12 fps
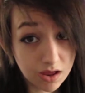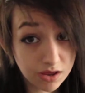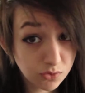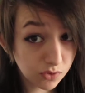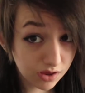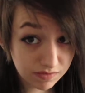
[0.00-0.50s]

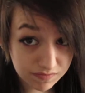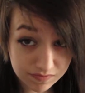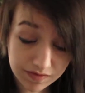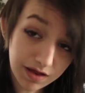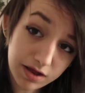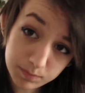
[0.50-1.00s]
Hi, you
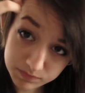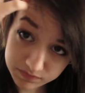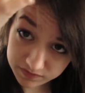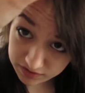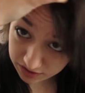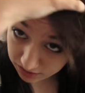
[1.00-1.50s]
guys.
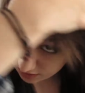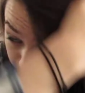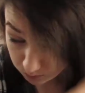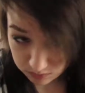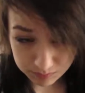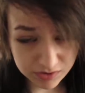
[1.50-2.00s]
Today I
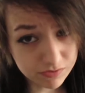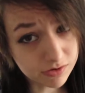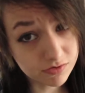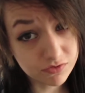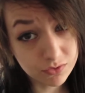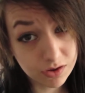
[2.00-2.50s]
want to be
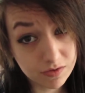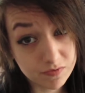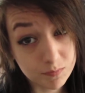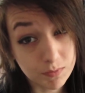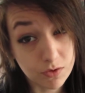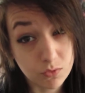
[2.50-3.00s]
talking to you
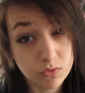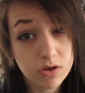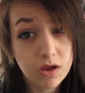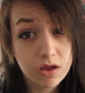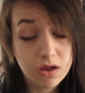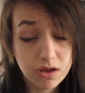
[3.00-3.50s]
guys about
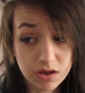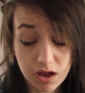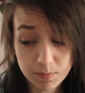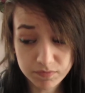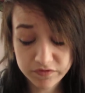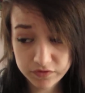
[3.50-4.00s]

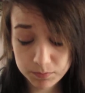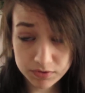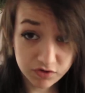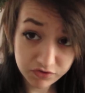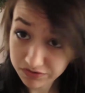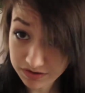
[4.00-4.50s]

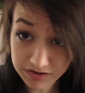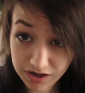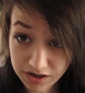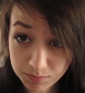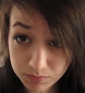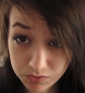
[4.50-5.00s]
discrimination in the
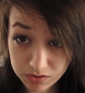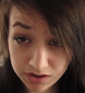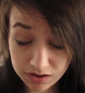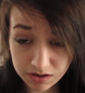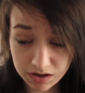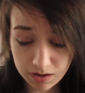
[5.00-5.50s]
gay
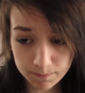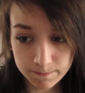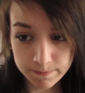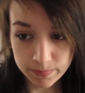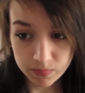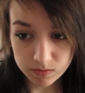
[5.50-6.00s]
community.
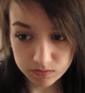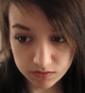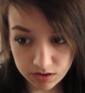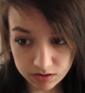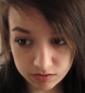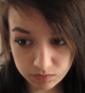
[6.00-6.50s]

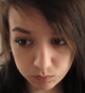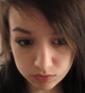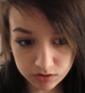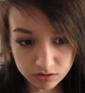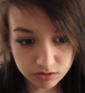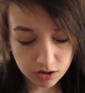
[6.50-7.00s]
And
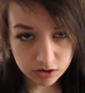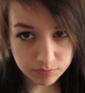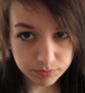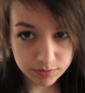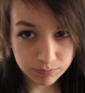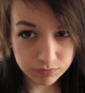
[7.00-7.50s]
what a lot of
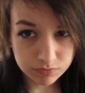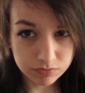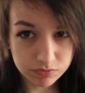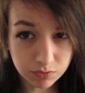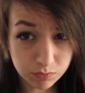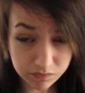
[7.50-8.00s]
people
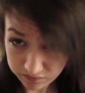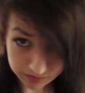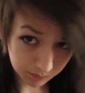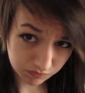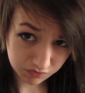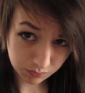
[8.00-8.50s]
don't
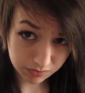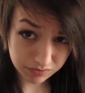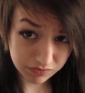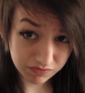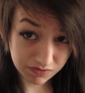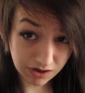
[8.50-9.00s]
seem to
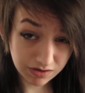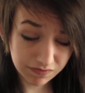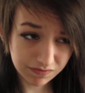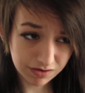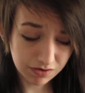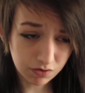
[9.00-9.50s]
understand is
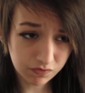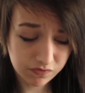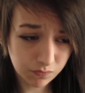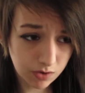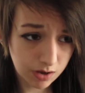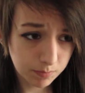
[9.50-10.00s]
that it
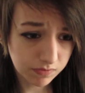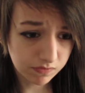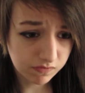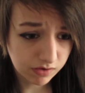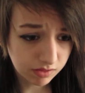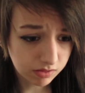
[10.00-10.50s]
also
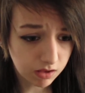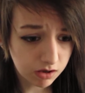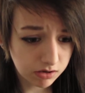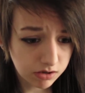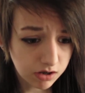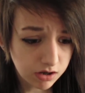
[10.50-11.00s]
happens a
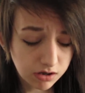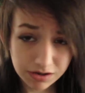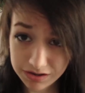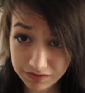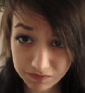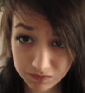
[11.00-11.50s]
lot
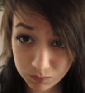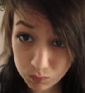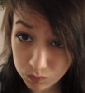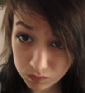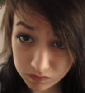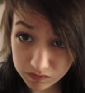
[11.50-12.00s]
in
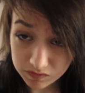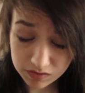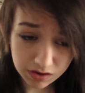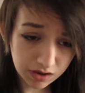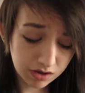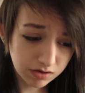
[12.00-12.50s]
schools.
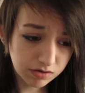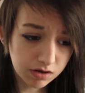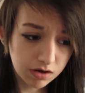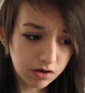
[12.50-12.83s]
And